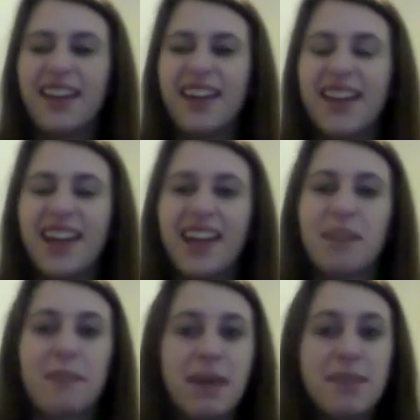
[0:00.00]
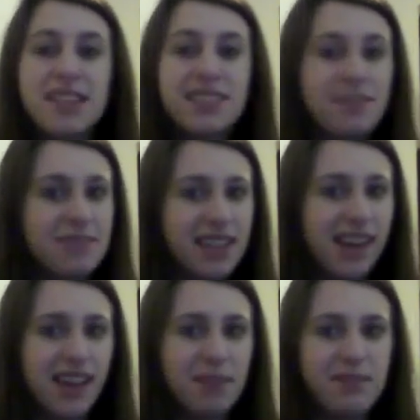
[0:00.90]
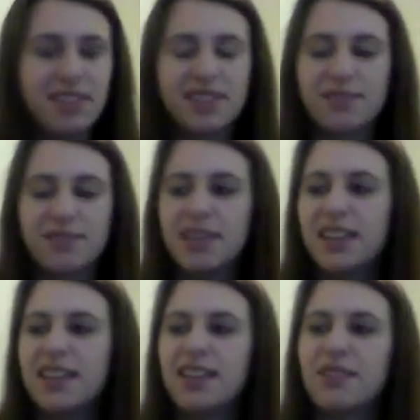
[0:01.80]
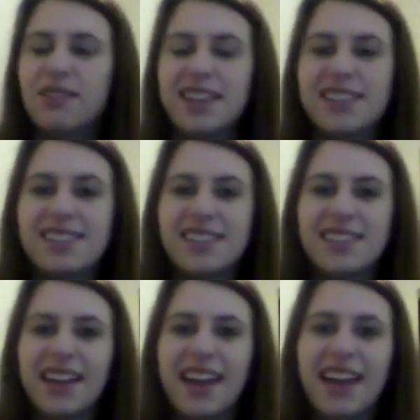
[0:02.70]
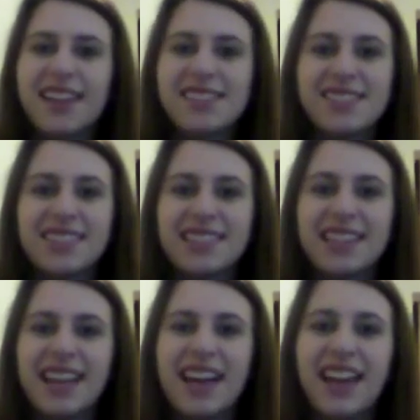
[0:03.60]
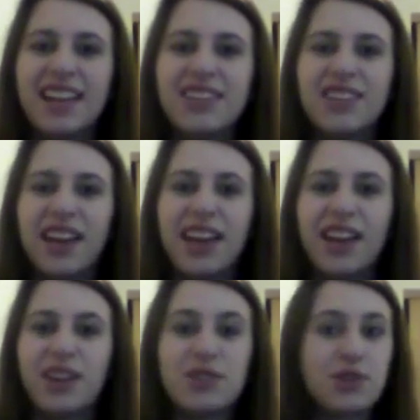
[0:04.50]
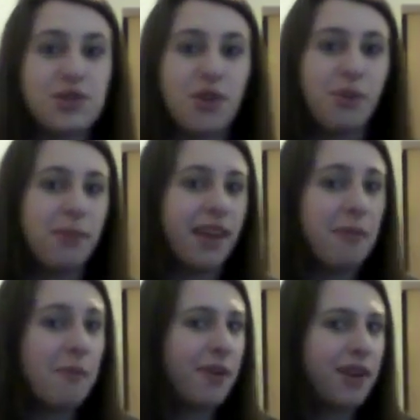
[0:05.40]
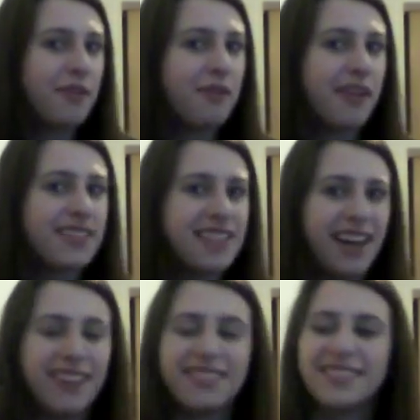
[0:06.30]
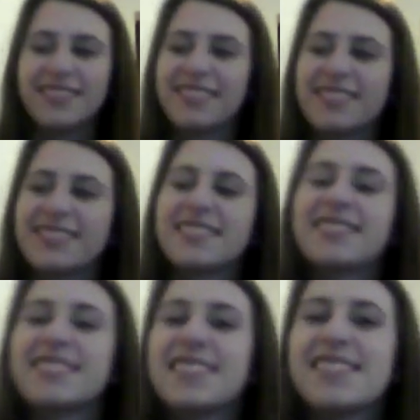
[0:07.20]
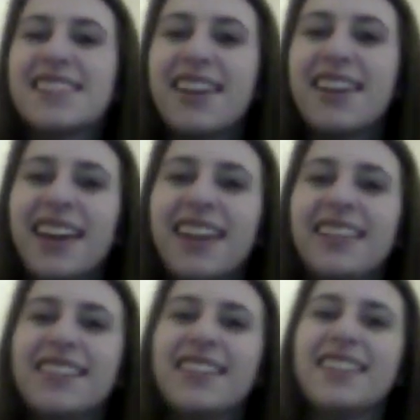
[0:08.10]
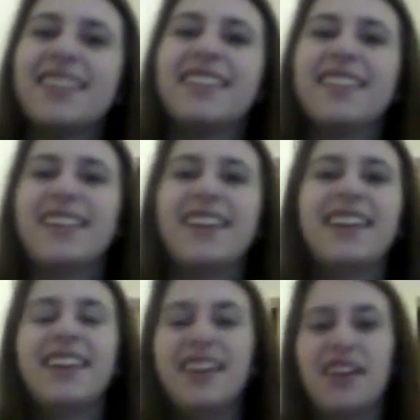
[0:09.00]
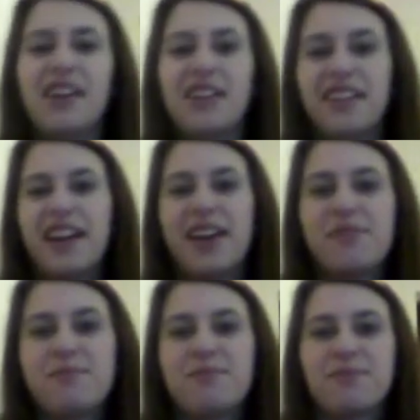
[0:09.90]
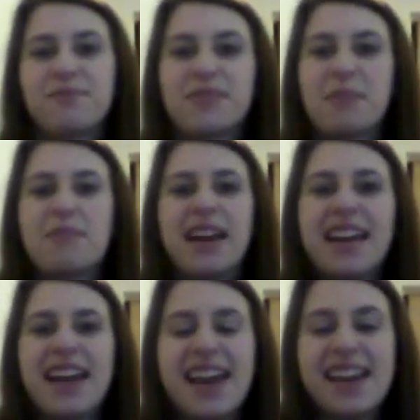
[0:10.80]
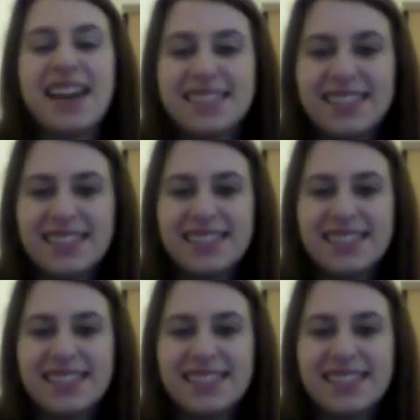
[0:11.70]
And maybe sometime this week when I see you guys online, you can show me what you've worked out. Sound good? All right. Bye, guys.